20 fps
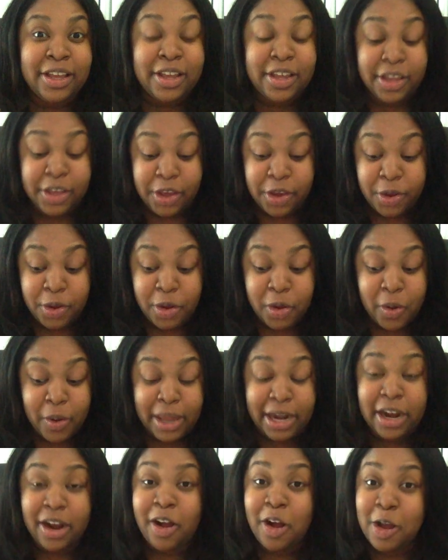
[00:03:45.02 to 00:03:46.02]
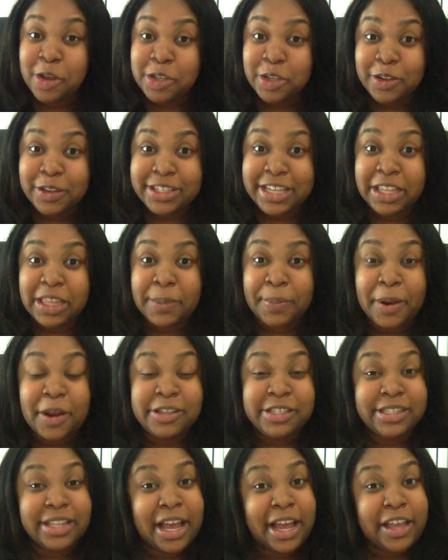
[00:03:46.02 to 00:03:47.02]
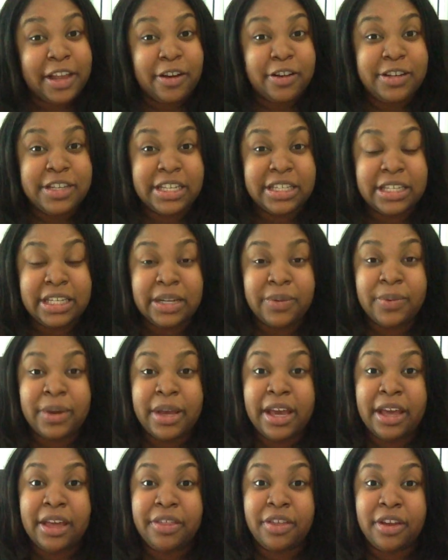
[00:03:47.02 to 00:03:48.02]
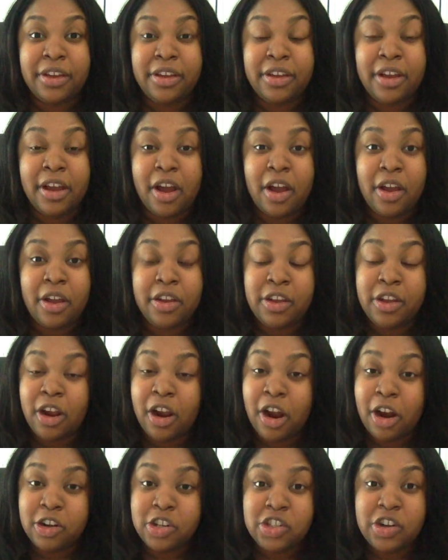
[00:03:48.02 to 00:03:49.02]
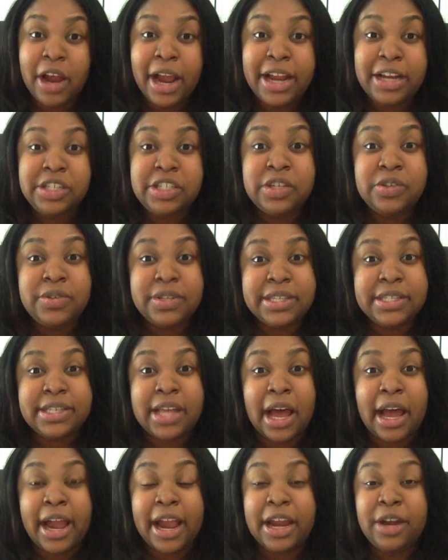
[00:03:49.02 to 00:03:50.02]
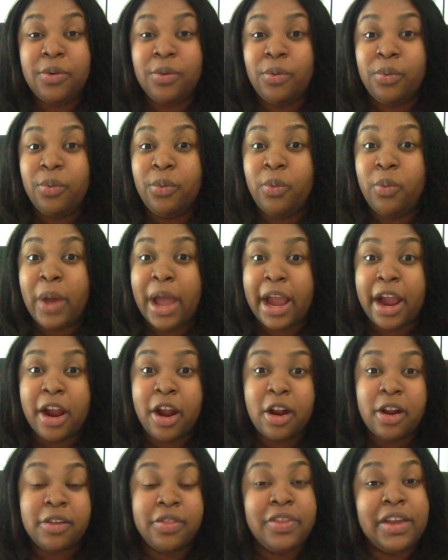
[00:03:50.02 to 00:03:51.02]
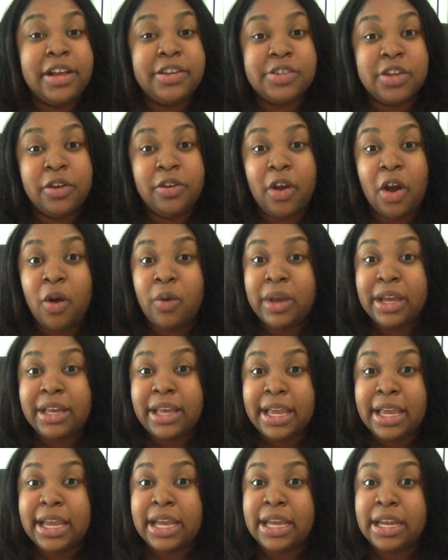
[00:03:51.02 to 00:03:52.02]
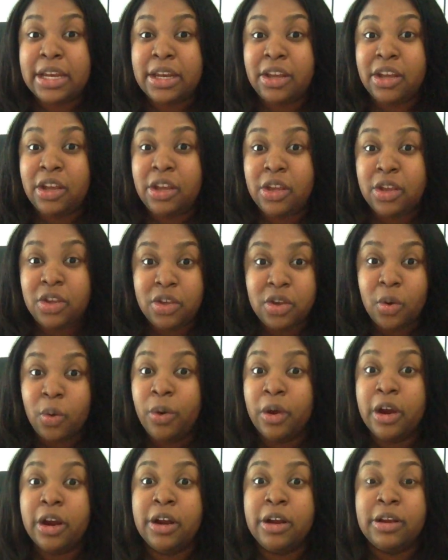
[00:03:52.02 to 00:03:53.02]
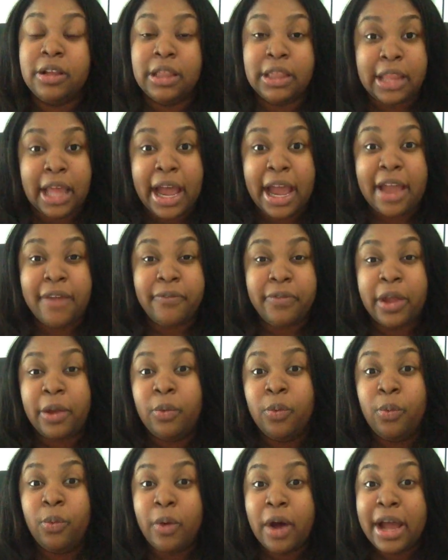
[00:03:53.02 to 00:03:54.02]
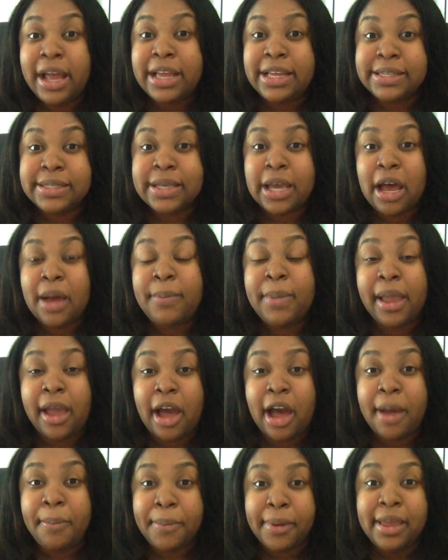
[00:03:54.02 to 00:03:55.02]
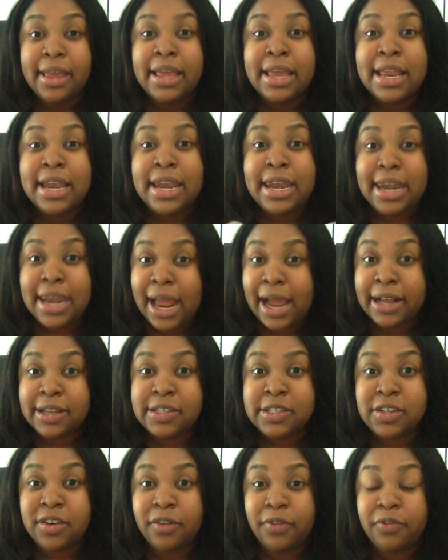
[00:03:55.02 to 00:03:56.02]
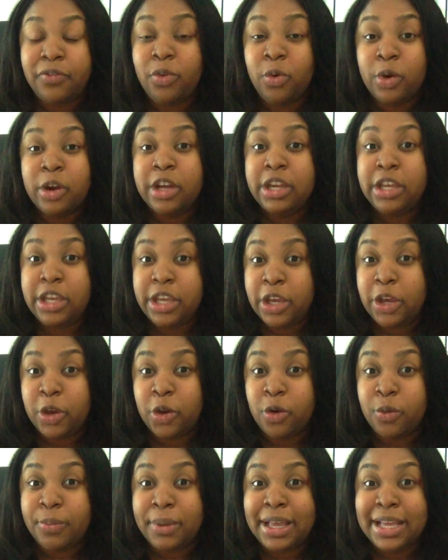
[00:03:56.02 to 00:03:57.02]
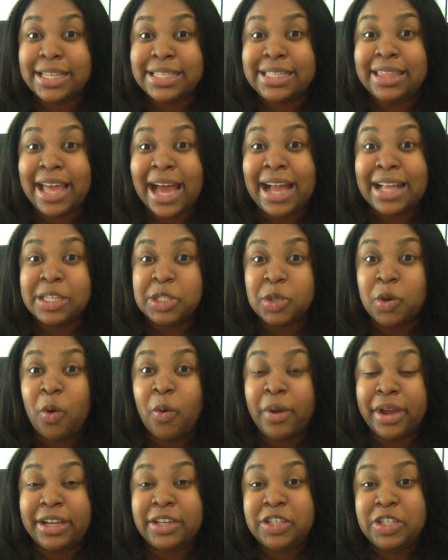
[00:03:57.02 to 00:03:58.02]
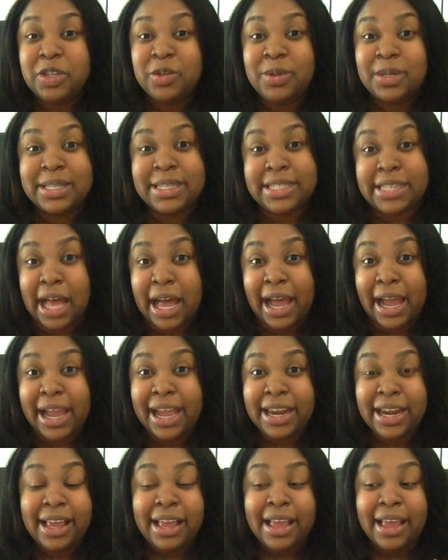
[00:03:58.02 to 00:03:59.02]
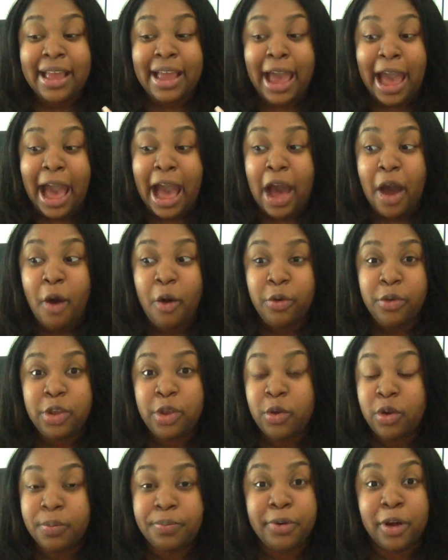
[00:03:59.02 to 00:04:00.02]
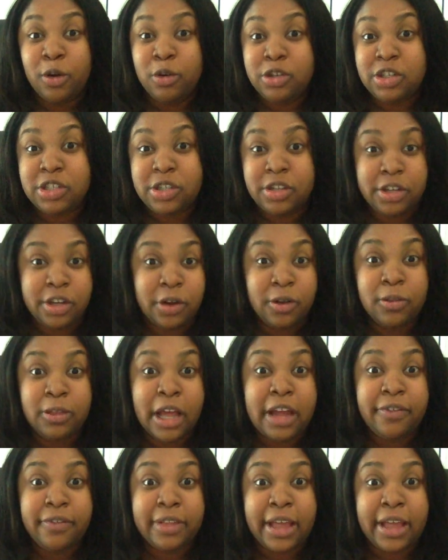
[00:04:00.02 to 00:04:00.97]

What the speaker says: you, and it also looks like the person that you're dealing with, are trying to decide where things are going in your life. Like what is coming up next for you, because that's going to decide how you approach your love